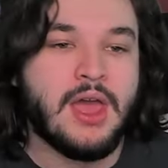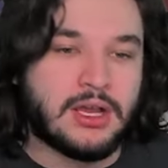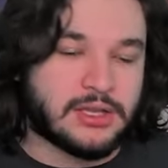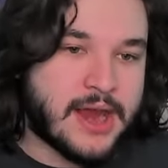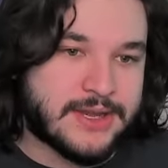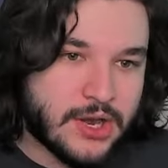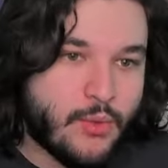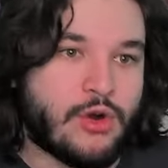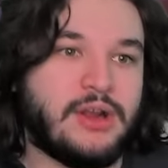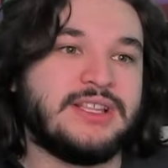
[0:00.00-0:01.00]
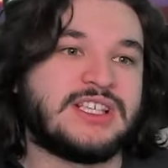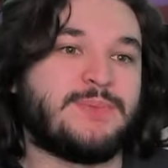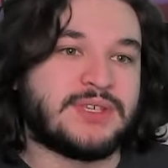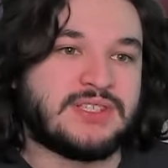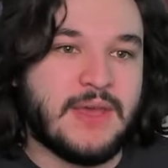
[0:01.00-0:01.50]
Galactic War in
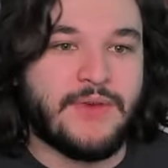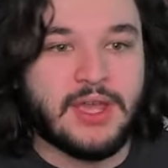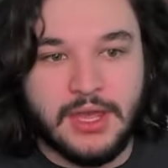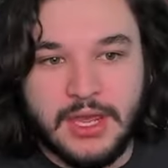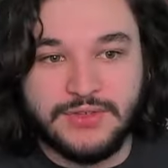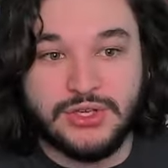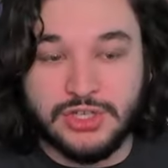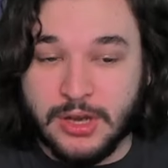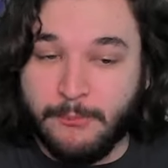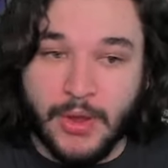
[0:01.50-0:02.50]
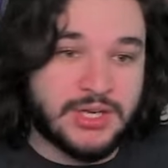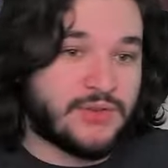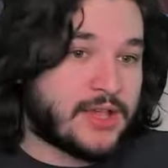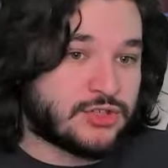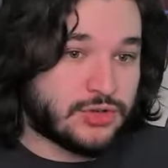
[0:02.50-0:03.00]
specific gives you just a bunch
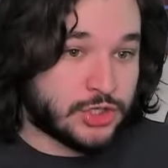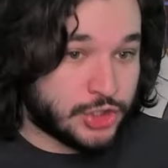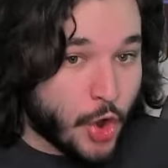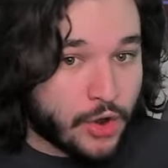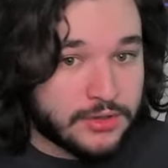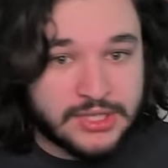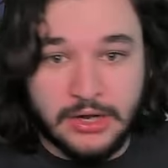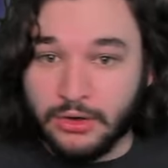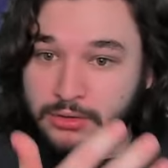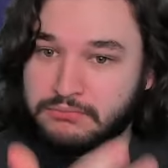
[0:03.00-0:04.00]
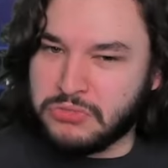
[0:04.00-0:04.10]
of extra shards that are